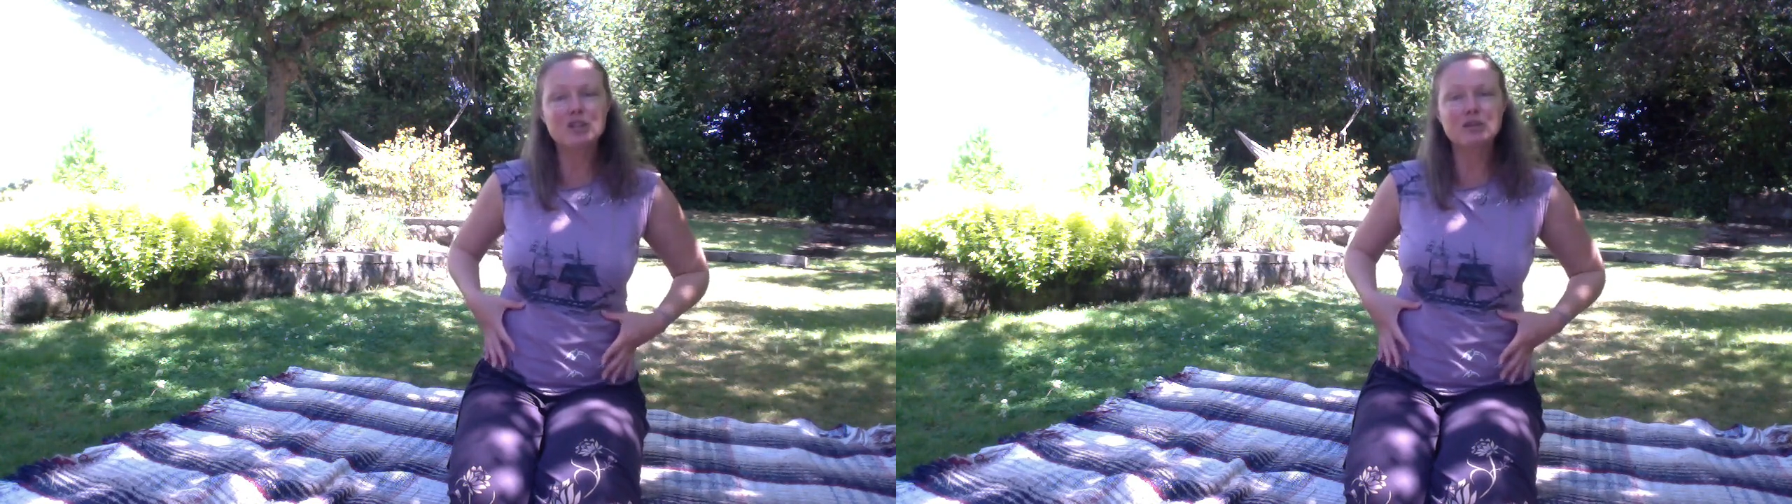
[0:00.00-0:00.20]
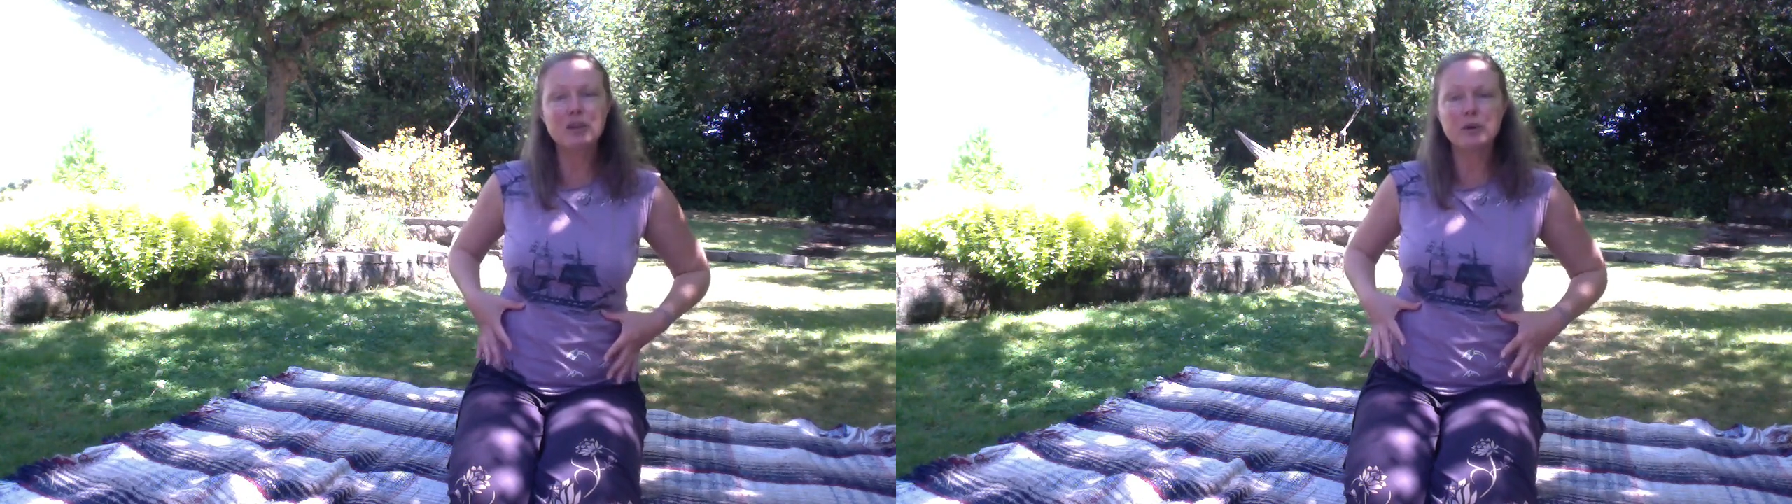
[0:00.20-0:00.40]

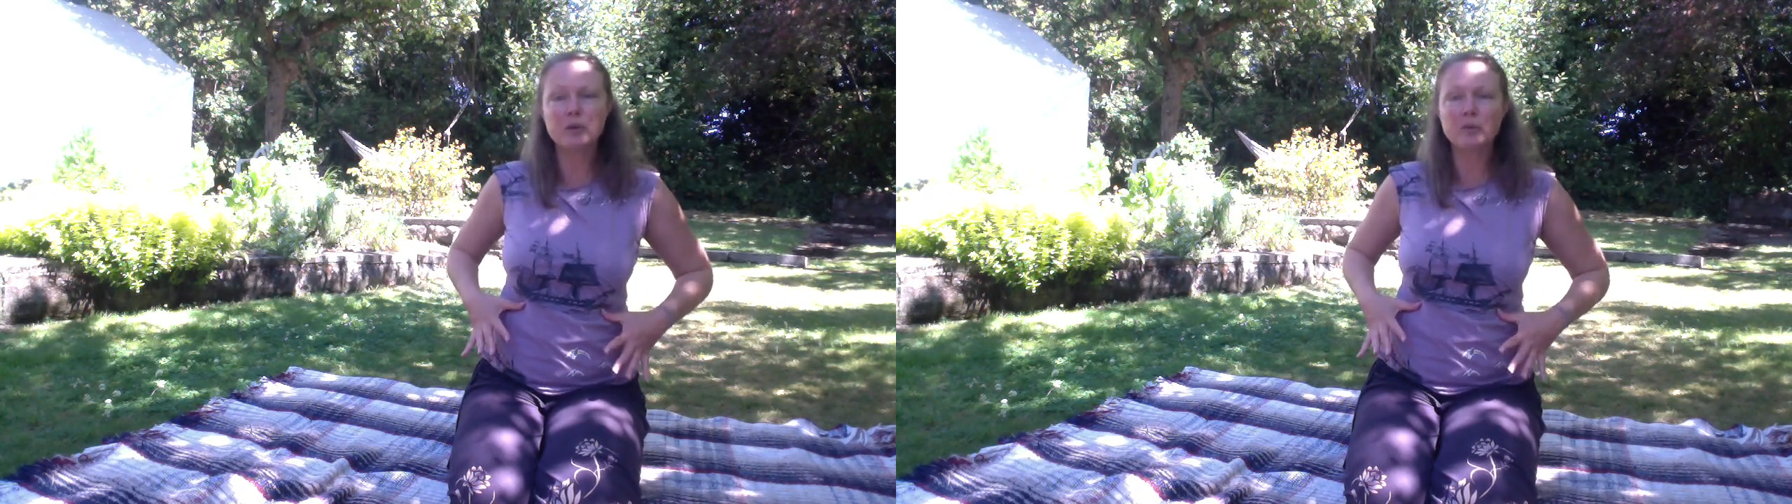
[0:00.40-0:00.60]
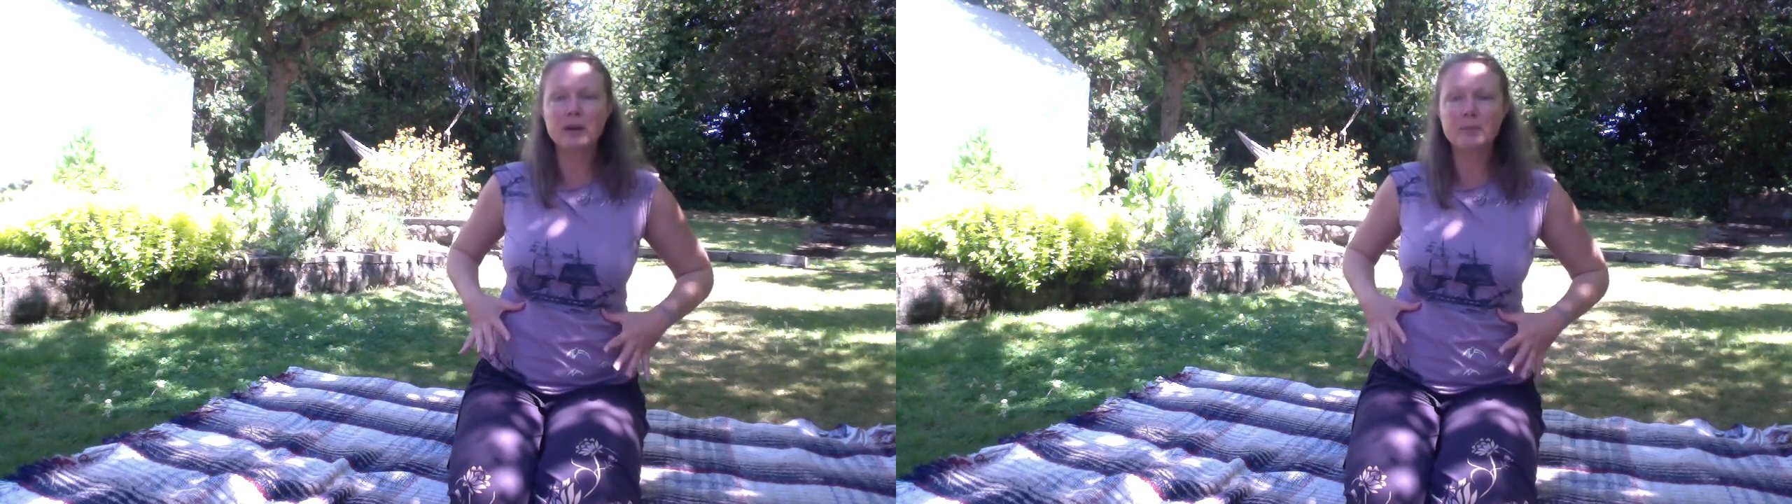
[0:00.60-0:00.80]
your
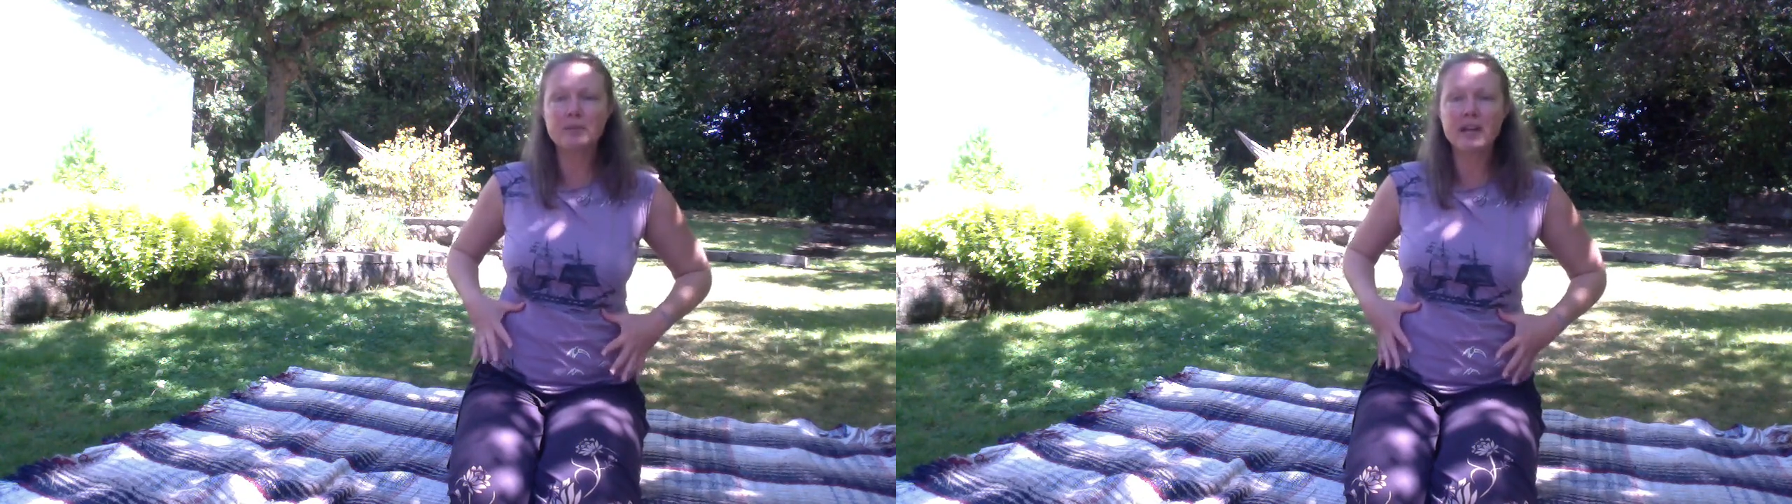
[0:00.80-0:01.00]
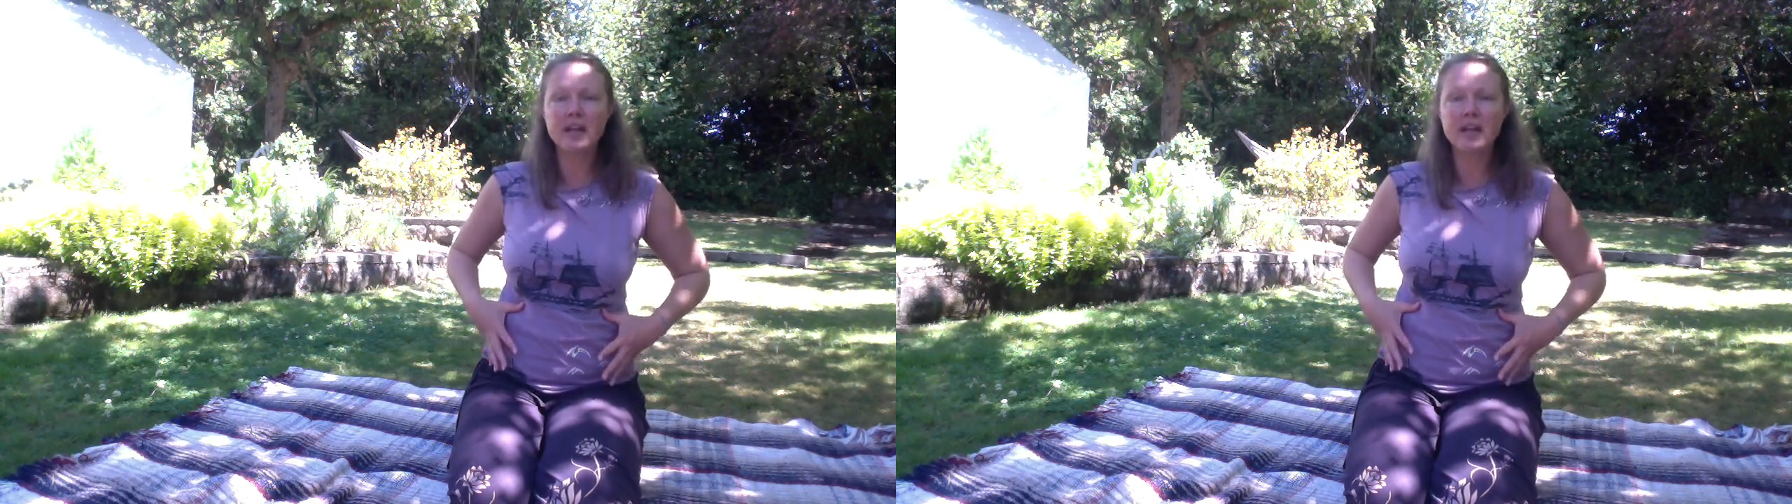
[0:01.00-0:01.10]
lower ribs